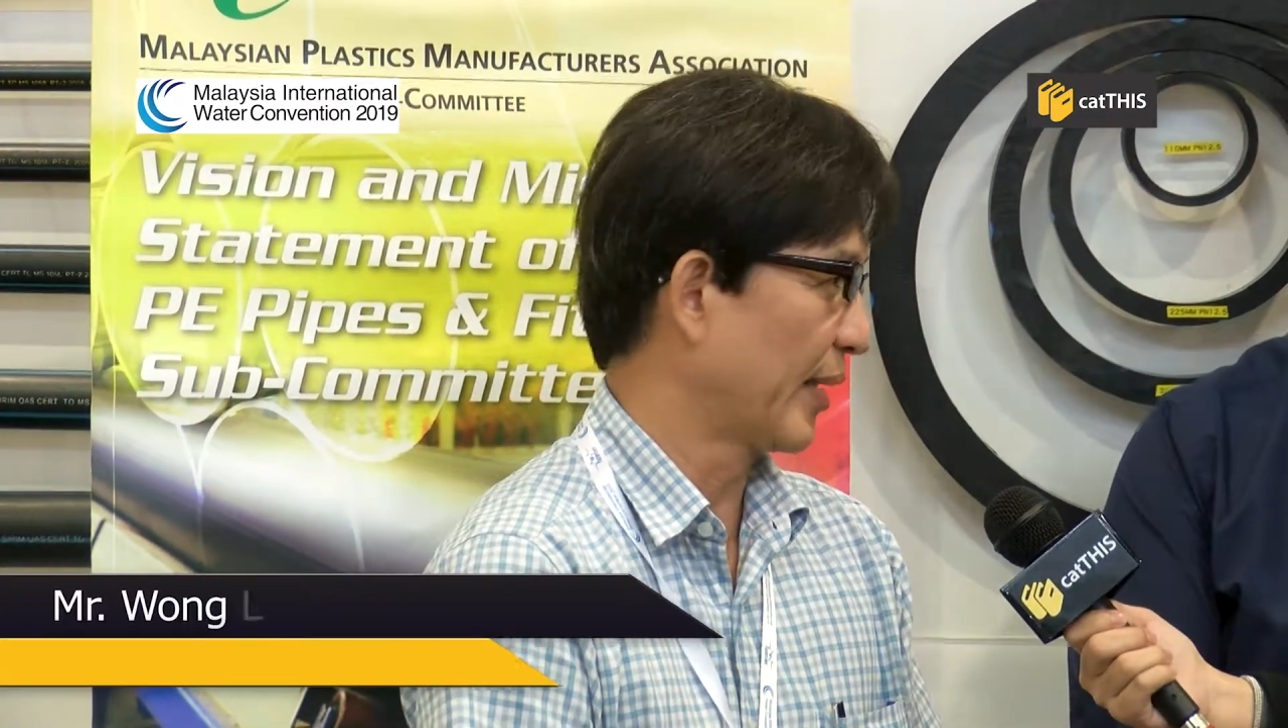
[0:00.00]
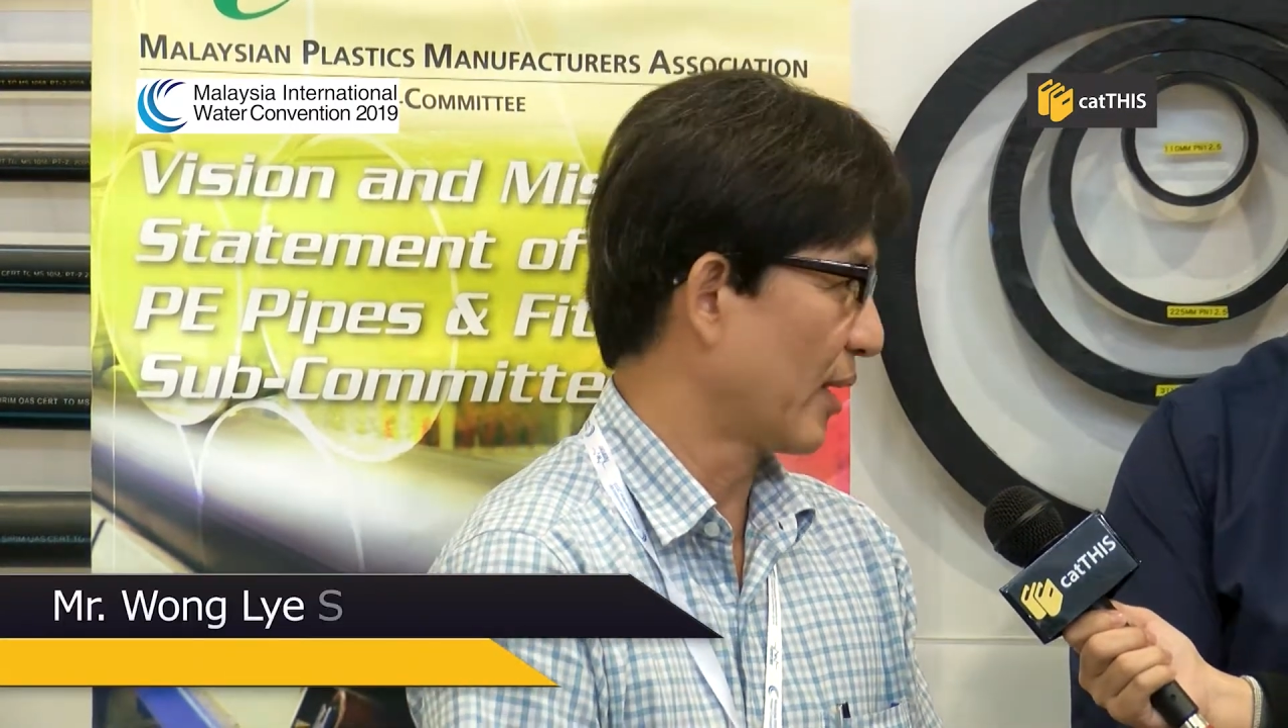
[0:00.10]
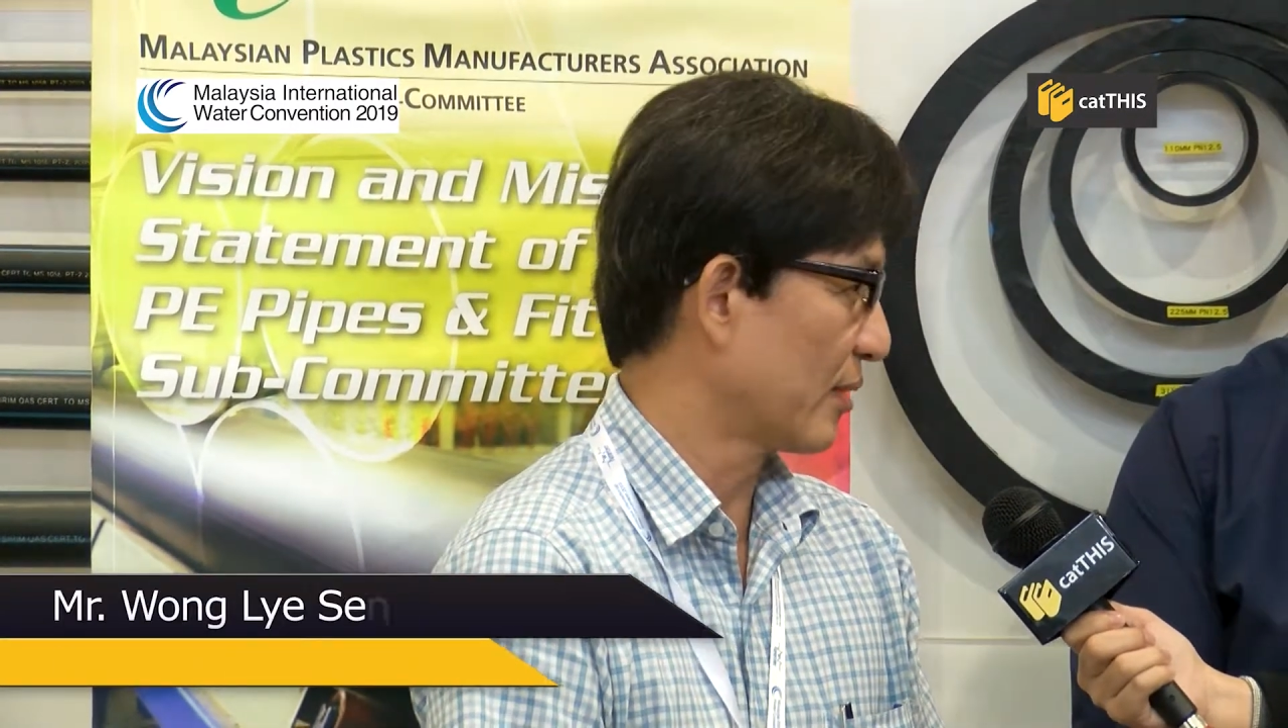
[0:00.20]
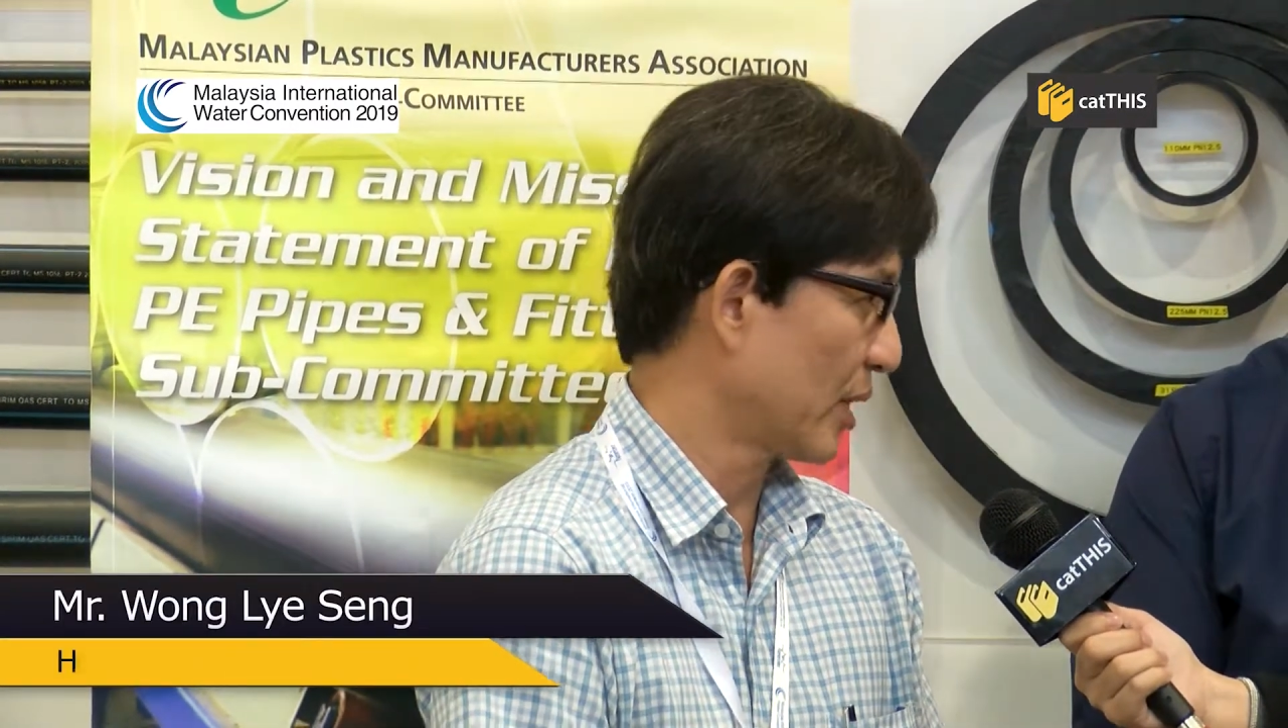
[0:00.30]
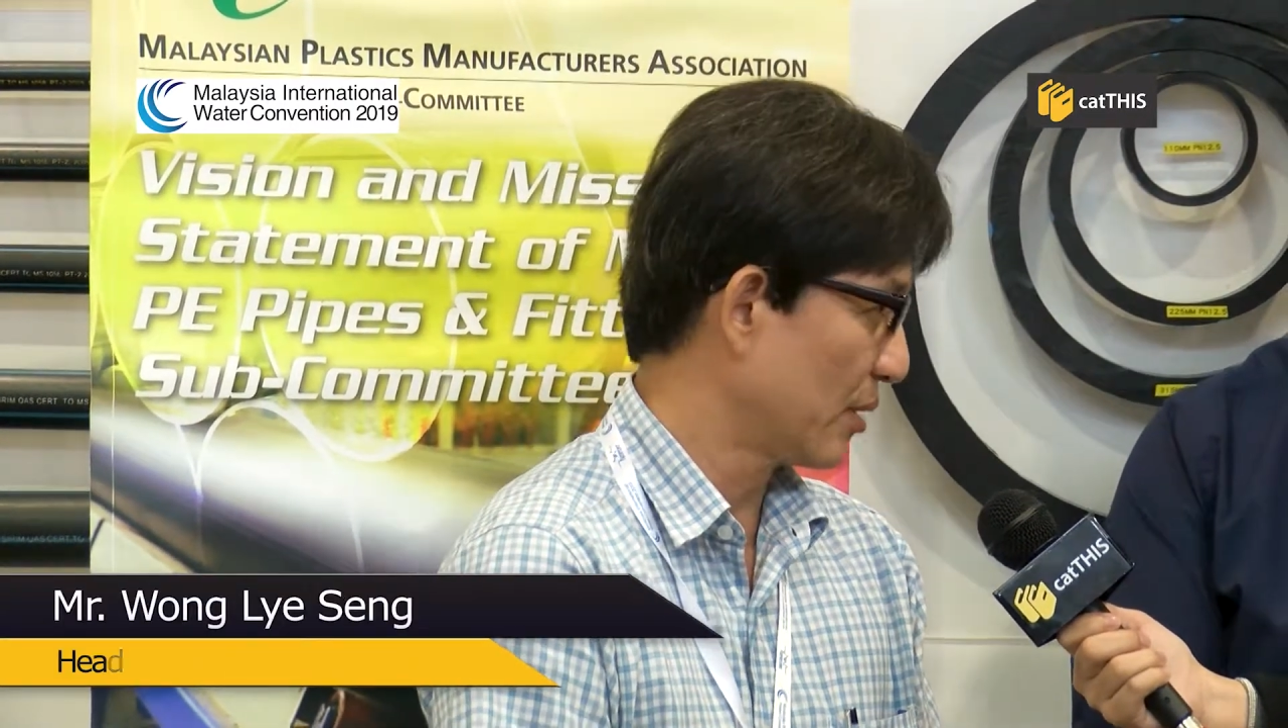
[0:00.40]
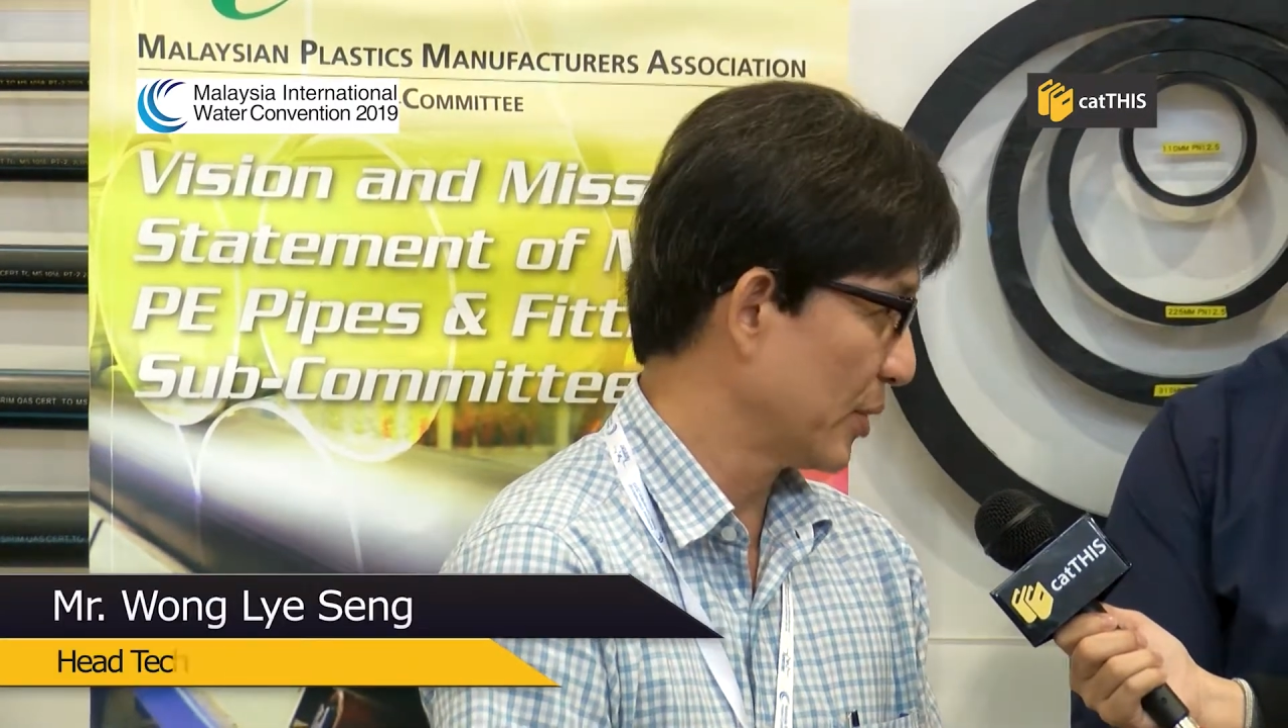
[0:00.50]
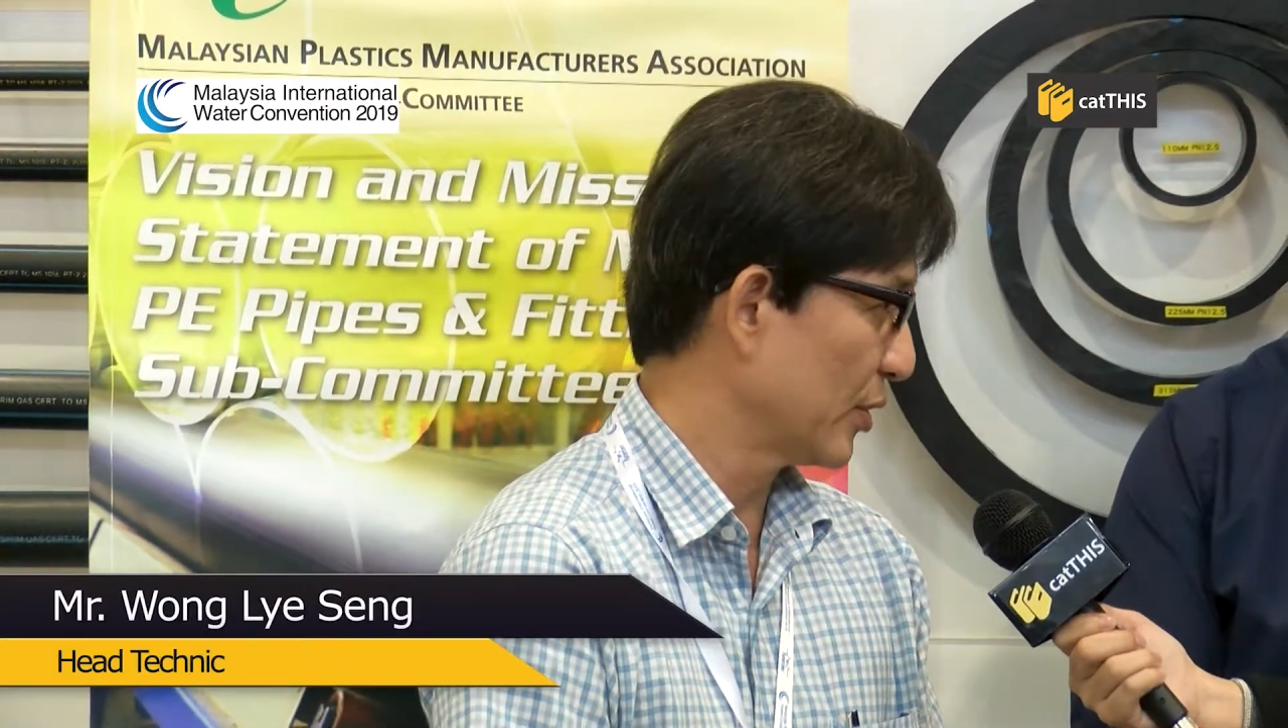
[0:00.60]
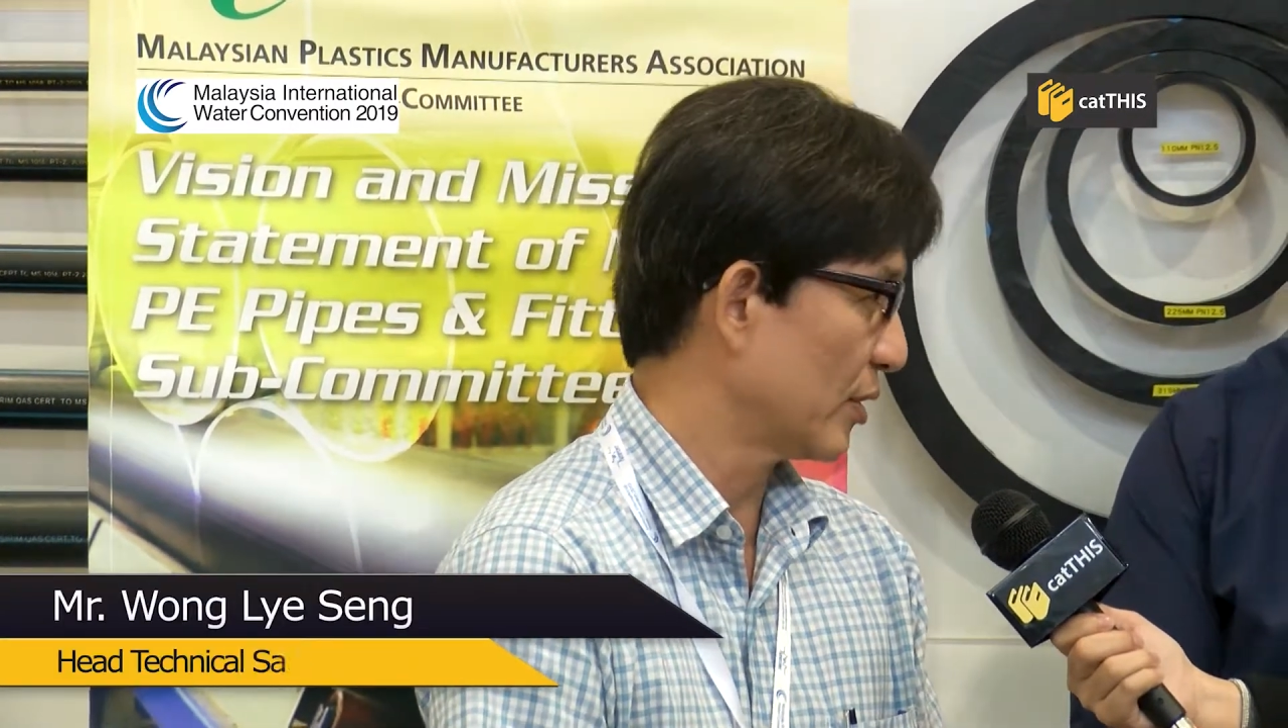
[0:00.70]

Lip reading: NRW